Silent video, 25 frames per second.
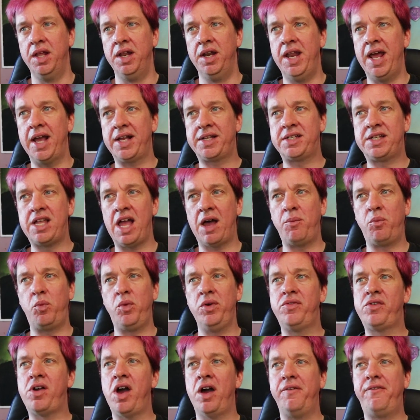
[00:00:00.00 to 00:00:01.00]
Next up,
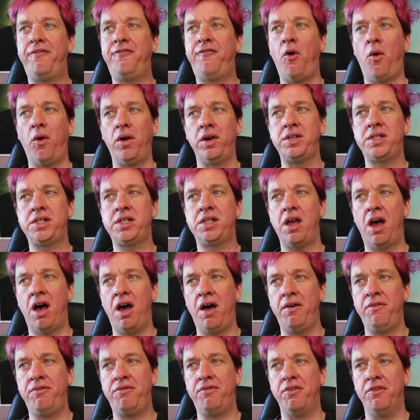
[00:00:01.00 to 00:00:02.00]
we've got Force
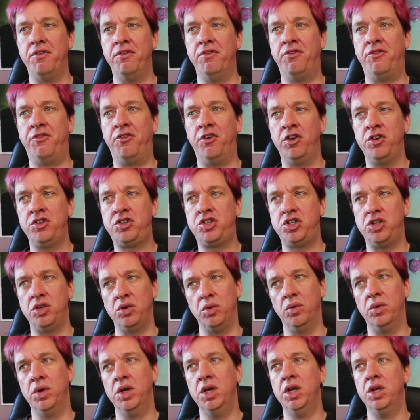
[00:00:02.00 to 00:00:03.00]
of
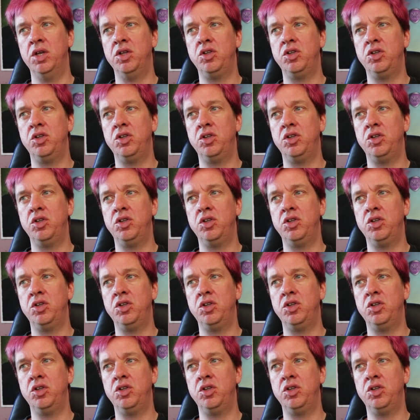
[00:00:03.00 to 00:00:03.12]
Virtue.